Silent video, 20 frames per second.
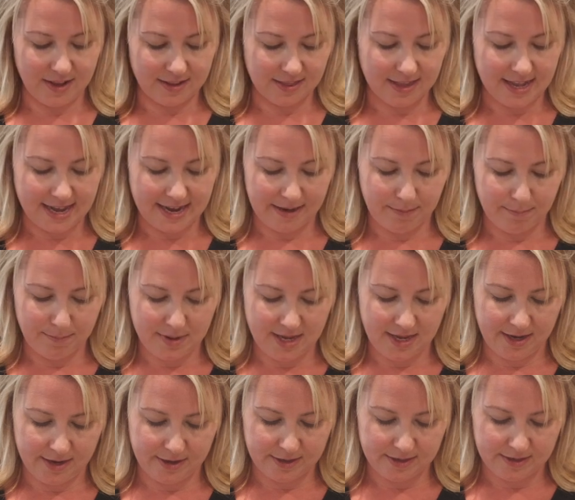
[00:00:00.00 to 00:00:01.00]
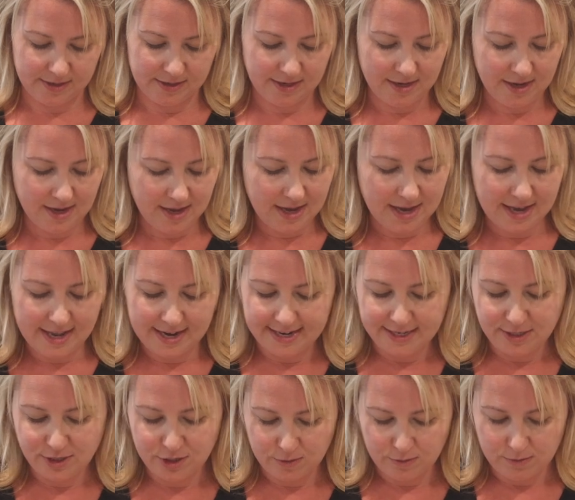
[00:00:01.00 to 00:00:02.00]
a lime here, and
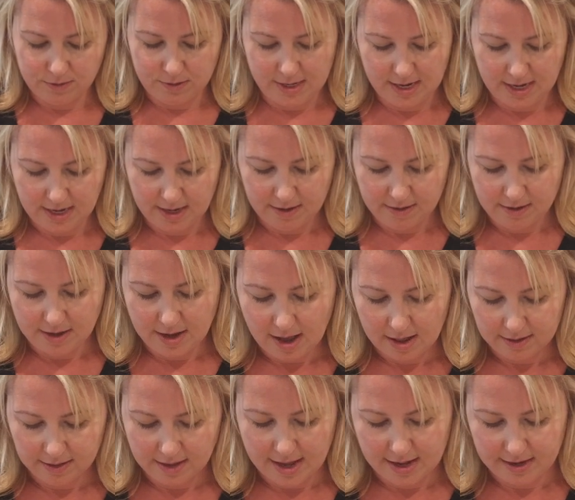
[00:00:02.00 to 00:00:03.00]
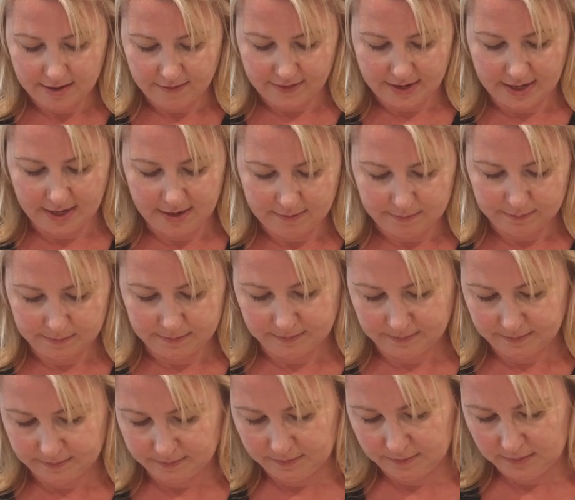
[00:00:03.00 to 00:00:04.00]
I don't need a lot of it.
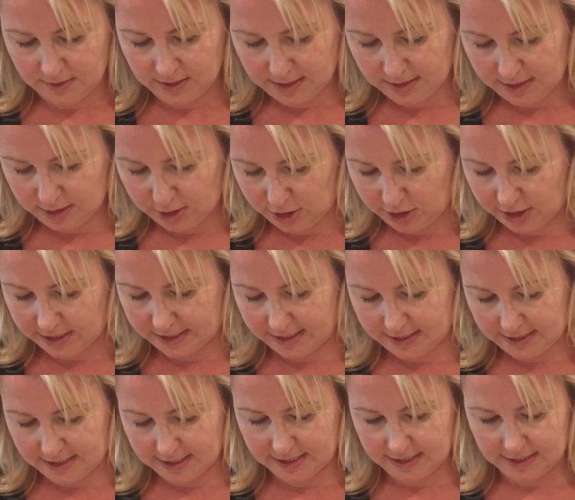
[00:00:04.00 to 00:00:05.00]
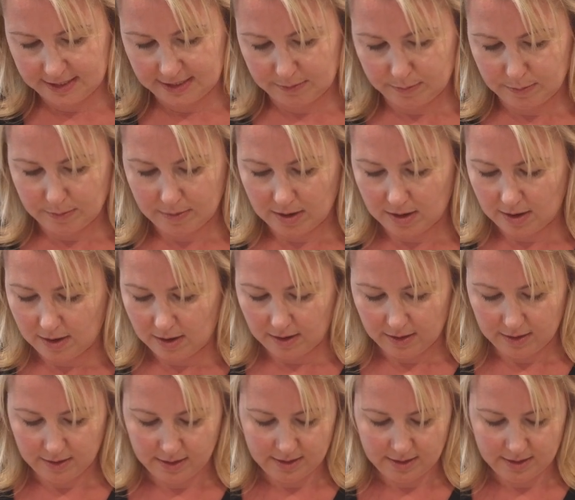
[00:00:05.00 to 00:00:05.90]
Just a small,